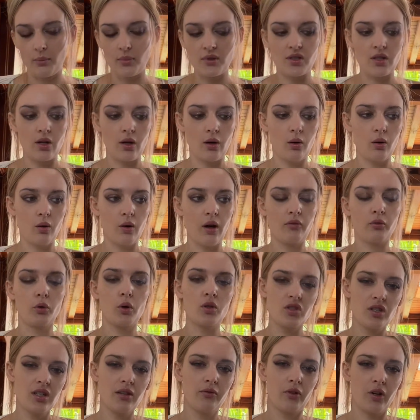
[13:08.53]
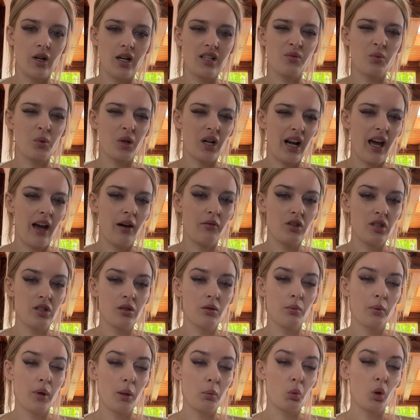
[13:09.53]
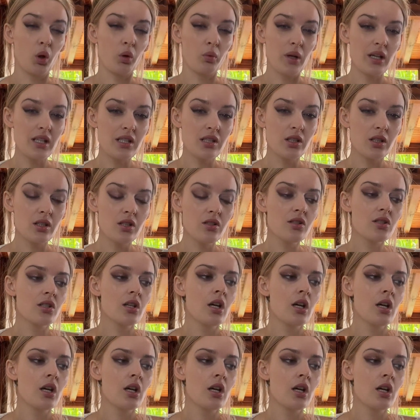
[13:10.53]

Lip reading: So unfortunately for us, we're gonna have to do a bit more research.